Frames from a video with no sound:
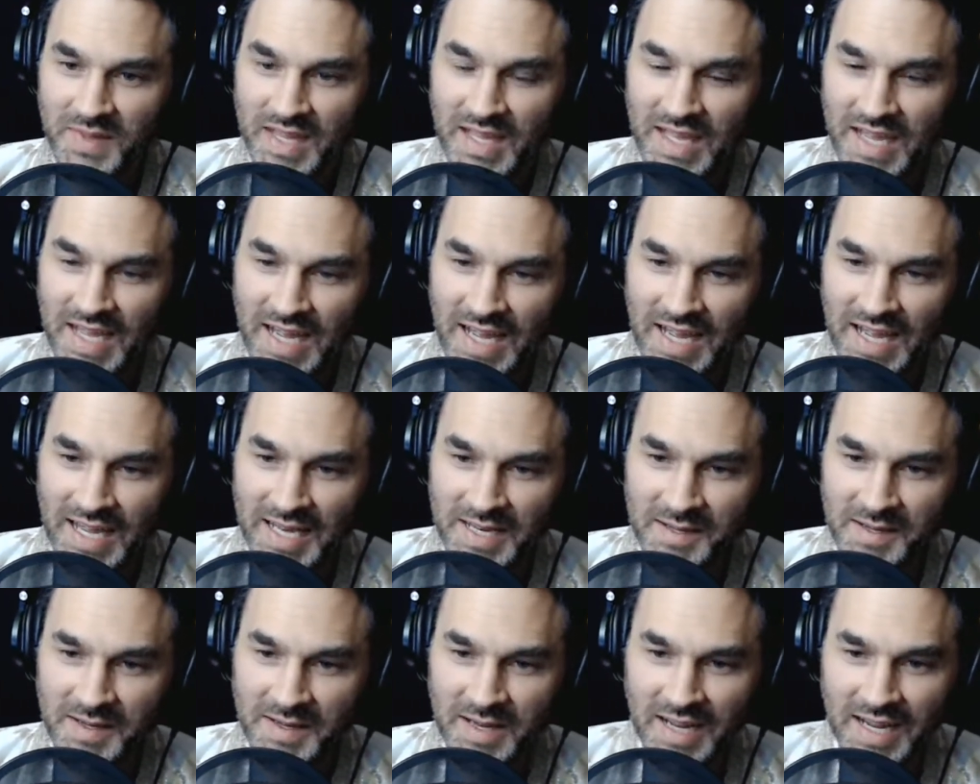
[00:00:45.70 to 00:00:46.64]
It
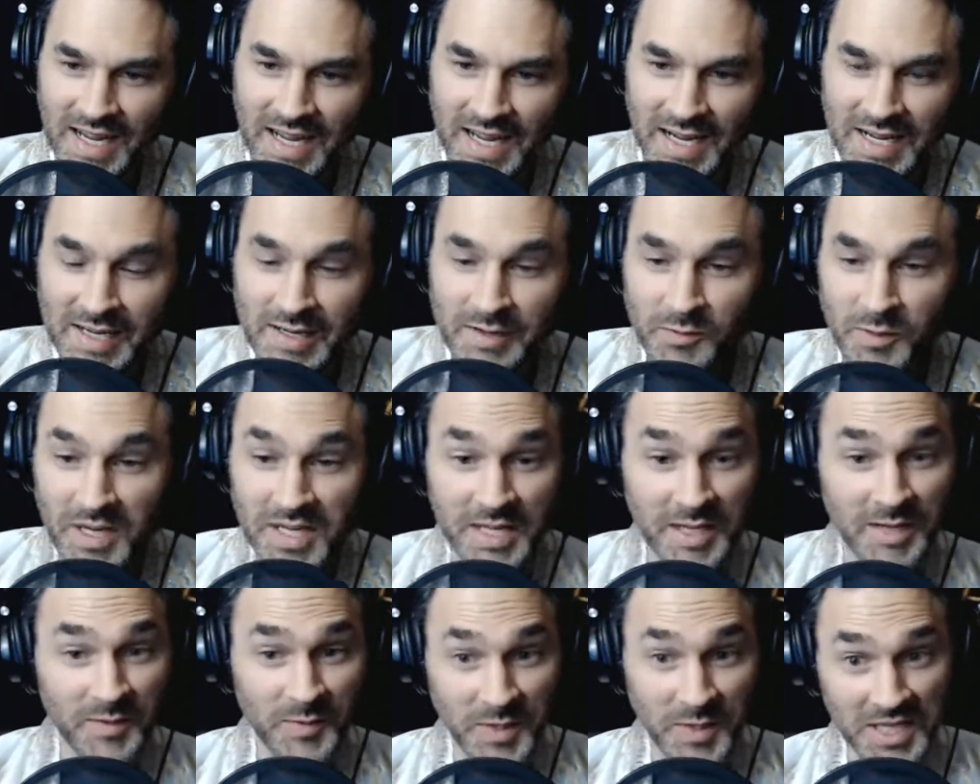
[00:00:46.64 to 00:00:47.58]

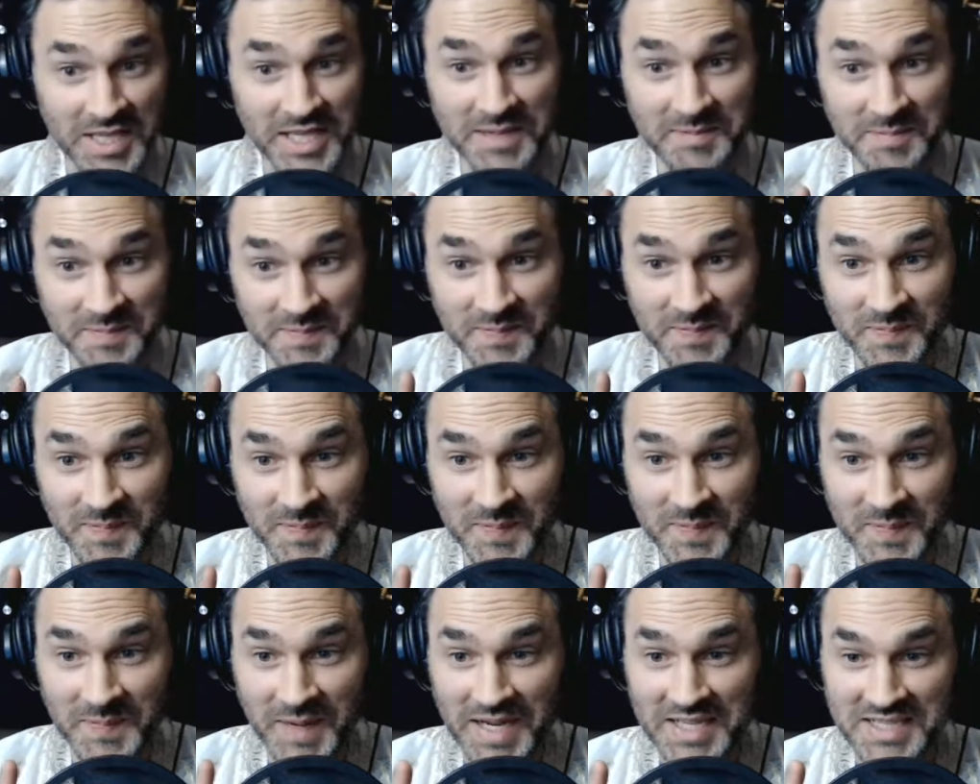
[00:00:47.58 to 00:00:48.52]
really
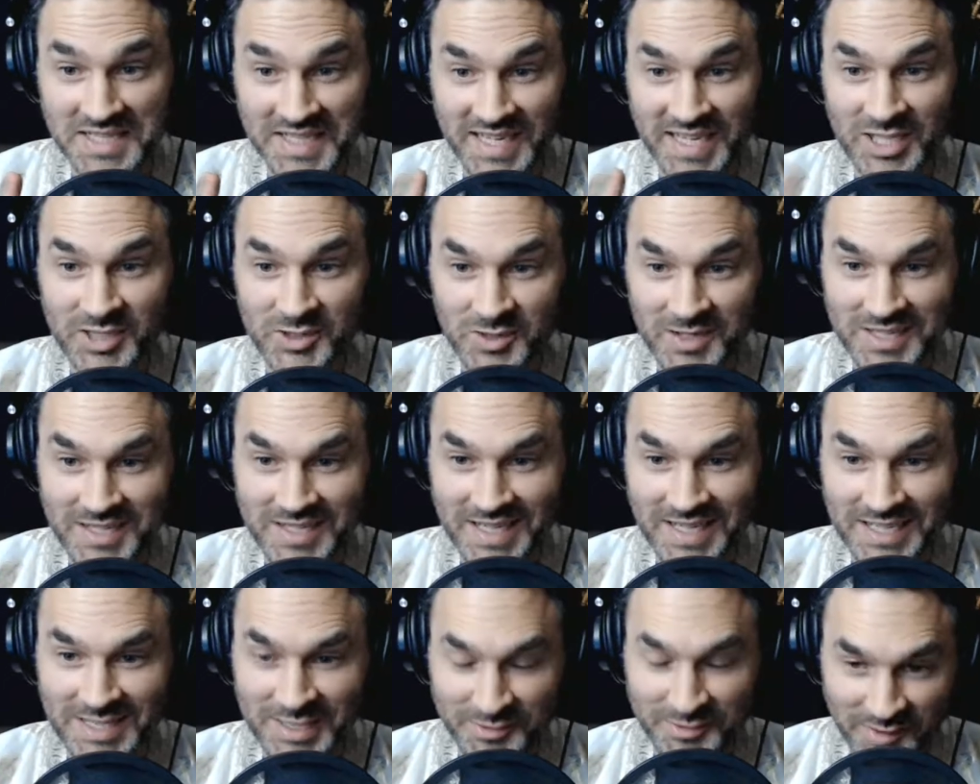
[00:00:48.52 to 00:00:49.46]
makes an interesting
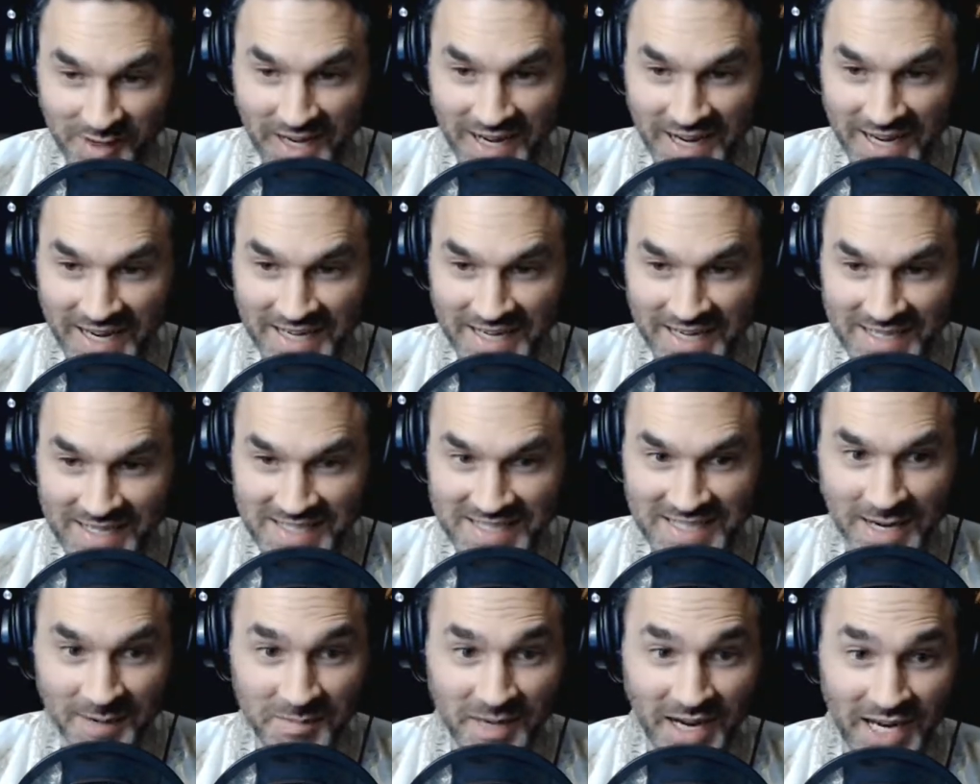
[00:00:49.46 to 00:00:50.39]
divide, because
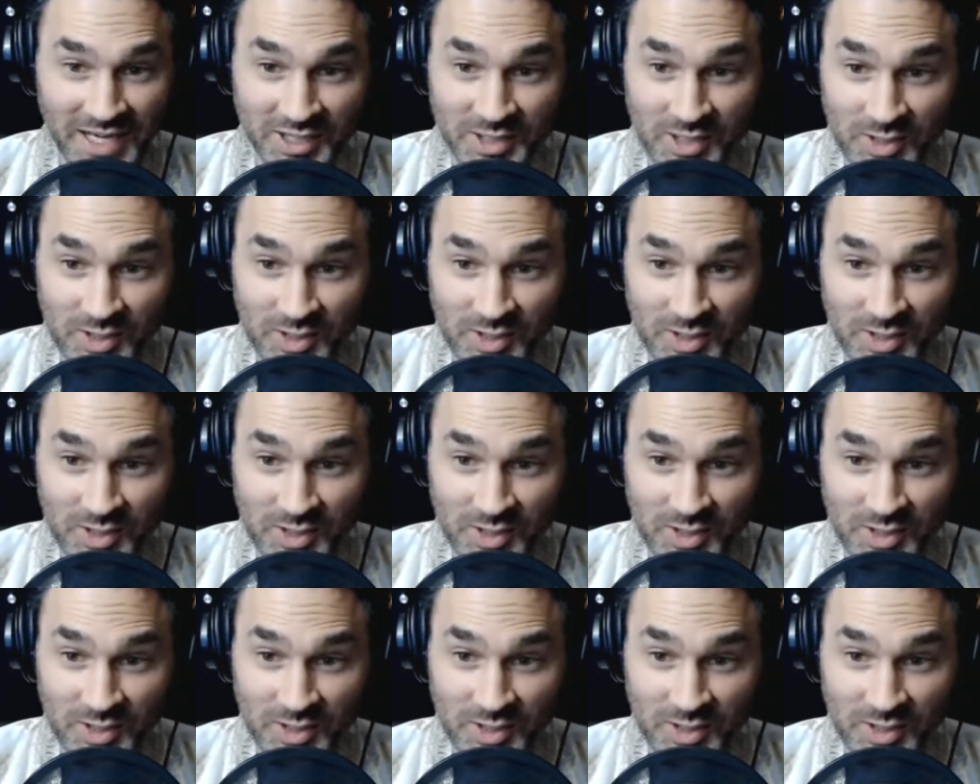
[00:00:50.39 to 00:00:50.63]
I'm not